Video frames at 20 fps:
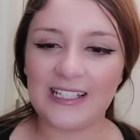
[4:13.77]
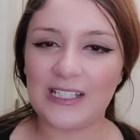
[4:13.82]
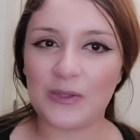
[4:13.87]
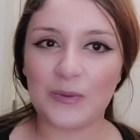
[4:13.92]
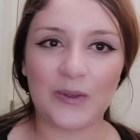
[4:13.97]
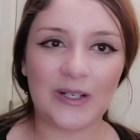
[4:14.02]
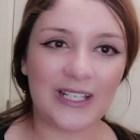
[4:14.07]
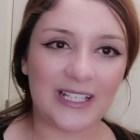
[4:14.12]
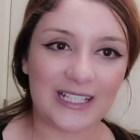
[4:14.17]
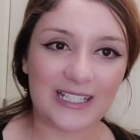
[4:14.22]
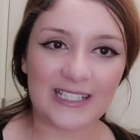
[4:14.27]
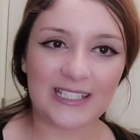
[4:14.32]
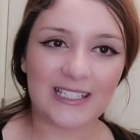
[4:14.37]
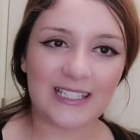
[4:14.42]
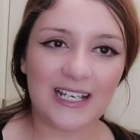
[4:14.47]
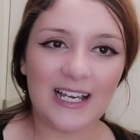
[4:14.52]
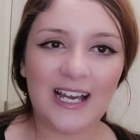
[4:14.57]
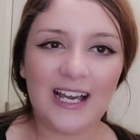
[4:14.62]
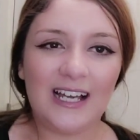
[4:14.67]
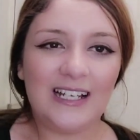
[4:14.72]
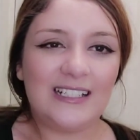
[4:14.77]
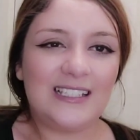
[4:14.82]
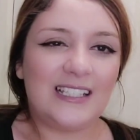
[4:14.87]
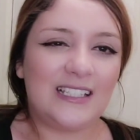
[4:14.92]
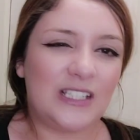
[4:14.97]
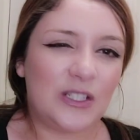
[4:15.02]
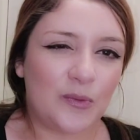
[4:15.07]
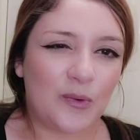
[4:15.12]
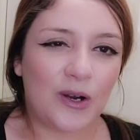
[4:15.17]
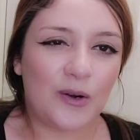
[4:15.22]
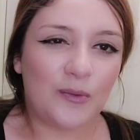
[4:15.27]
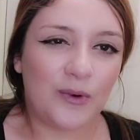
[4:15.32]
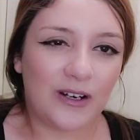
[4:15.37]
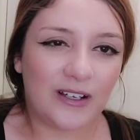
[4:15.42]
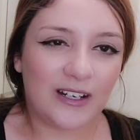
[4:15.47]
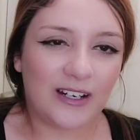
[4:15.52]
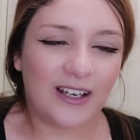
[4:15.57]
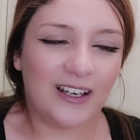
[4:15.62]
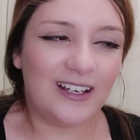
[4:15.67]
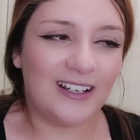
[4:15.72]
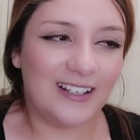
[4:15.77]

is what it is. At least I did what I want.